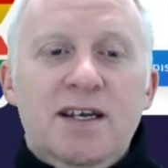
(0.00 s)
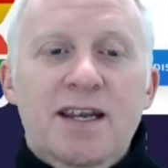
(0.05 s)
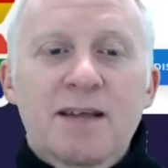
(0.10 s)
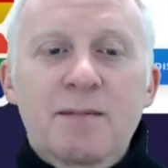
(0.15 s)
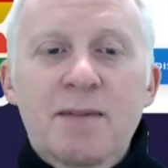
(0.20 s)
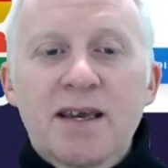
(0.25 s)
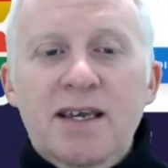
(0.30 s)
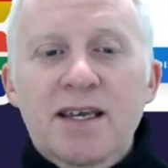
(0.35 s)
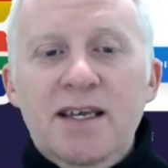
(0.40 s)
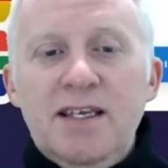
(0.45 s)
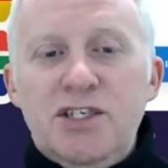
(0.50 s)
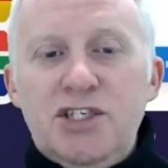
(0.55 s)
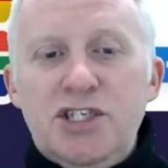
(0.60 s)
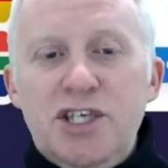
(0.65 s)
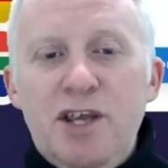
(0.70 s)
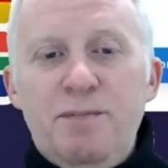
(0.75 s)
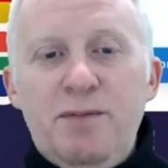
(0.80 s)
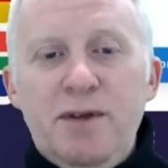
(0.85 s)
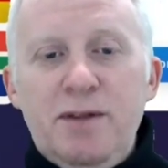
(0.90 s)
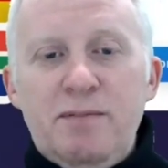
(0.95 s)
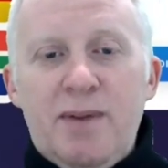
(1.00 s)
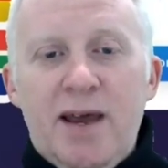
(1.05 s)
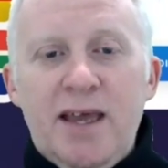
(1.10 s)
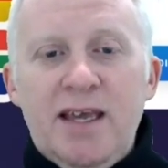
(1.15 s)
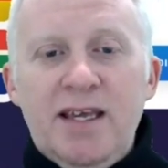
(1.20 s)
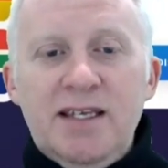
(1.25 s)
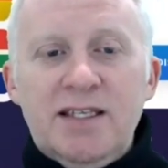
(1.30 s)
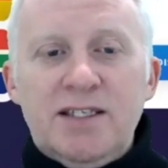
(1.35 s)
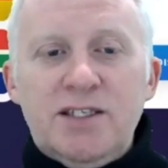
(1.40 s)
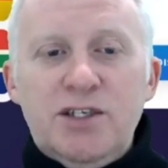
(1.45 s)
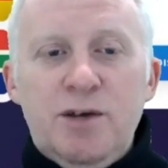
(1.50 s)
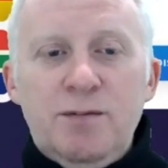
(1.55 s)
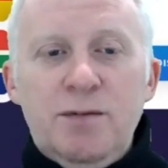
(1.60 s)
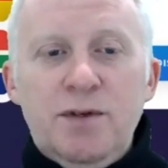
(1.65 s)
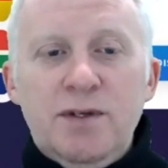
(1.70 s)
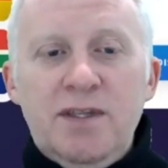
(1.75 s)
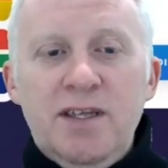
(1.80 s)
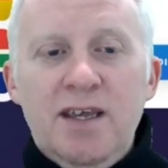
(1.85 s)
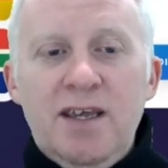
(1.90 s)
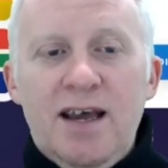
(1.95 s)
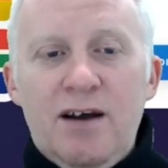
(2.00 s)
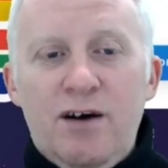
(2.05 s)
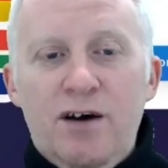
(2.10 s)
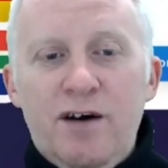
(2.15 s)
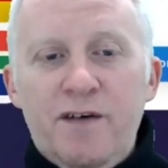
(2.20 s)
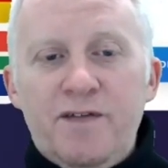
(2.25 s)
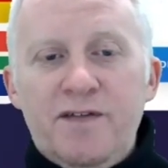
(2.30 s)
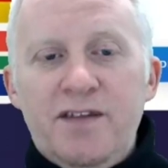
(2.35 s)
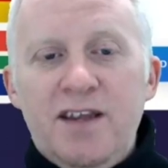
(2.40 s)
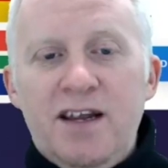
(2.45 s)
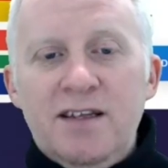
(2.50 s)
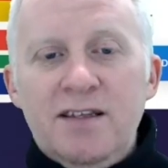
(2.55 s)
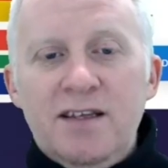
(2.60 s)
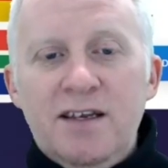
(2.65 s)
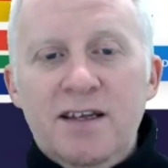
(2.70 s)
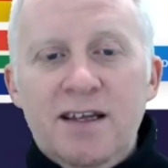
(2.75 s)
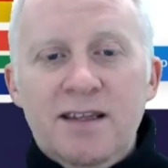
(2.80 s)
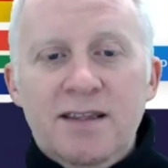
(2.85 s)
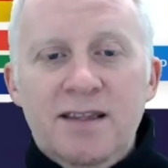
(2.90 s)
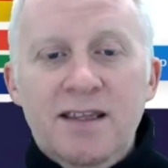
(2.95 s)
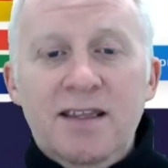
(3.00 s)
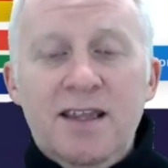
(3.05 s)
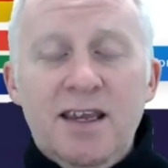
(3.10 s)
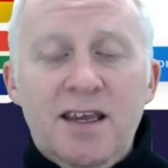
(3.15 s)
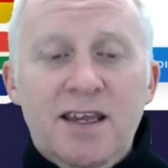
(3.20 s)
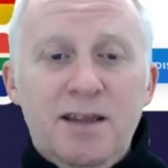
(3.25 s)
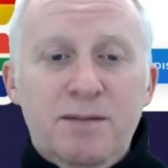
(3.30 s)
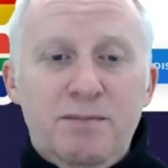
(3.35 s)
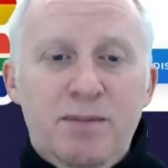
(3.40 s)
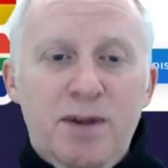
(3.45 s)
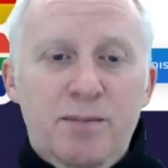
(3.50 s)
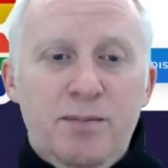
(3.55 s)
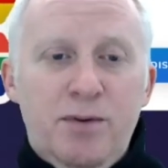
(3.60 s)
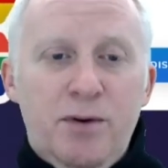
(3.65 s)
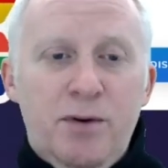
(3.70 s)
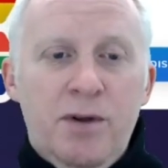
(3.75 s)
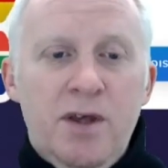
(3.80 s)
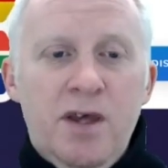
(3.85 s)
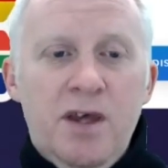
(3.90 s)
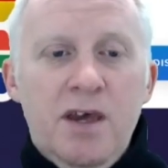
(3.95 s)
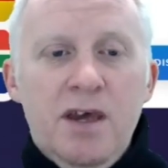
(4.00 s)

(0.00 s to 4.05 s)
Nimiq is shaped by its community of talented and dedicated people.